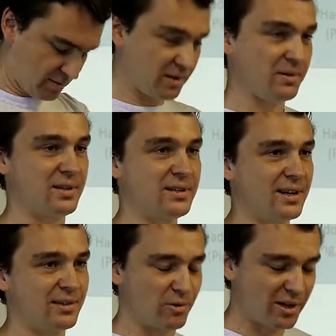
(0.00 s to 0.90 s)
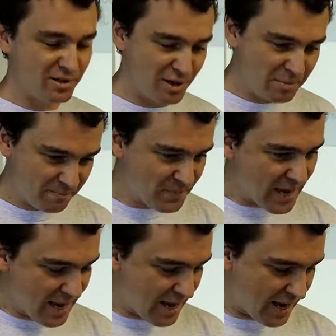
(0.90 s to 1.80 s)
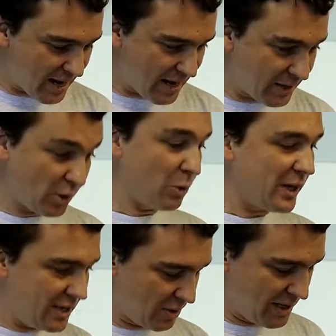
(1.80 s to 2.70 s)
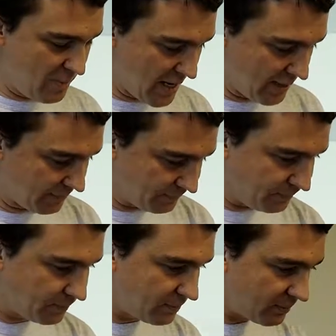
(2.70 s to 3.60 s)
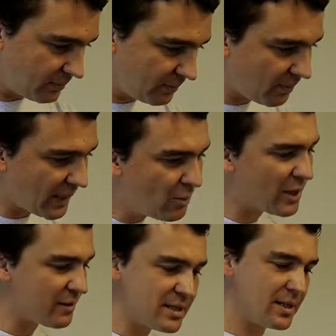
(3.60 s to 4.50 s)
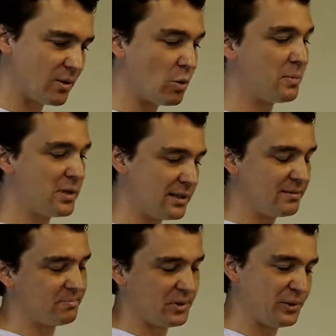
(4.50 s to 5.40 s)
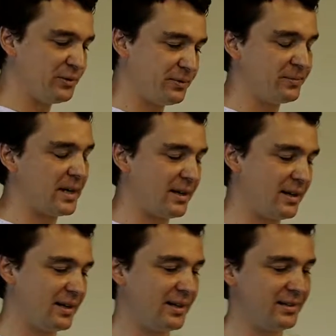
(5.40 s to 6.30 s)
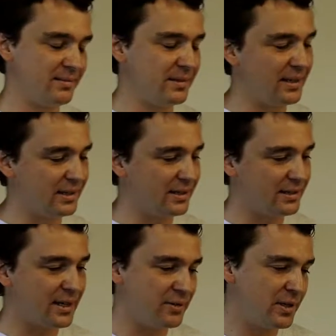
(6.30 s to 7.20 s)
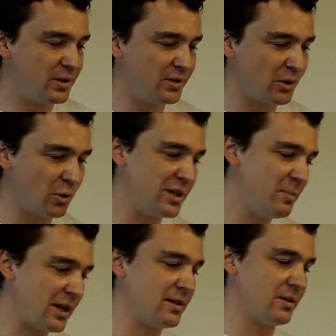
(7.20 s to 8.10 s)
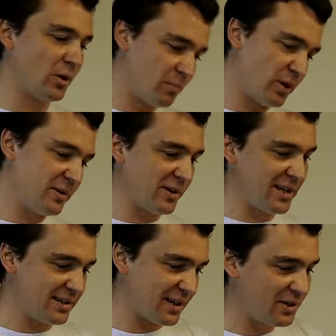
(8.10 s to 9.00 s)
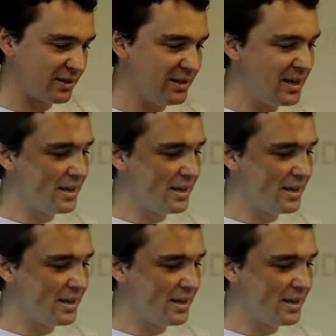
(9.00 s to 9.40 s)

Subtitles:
this nice rocket ship. So what is ODPi? Well, there is a corporate sort of definition. So ODPi is a non-profit organization